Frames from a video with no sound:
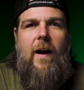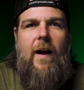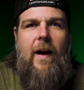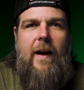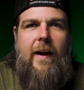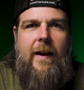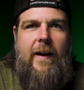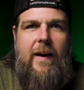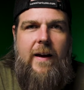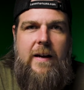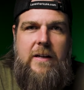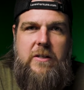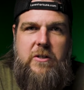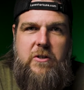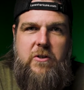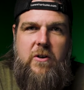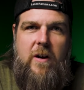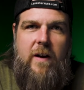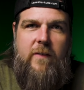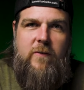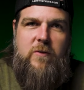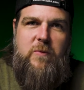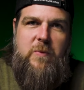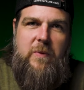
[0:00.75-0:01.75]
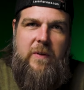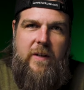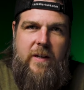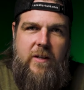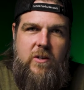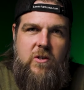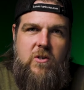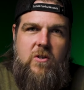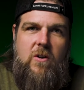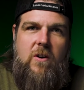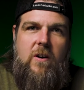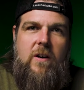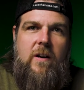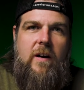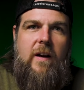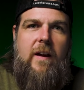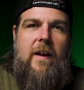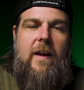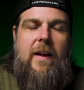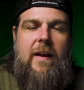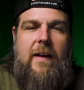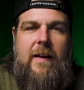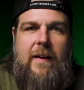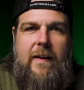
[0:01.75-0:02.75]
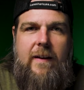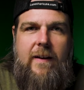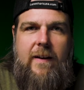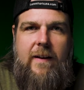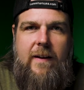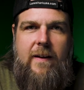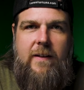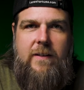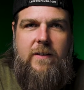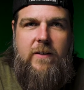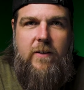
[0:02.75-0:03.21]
Hey guys, Travis with Lane Shark, and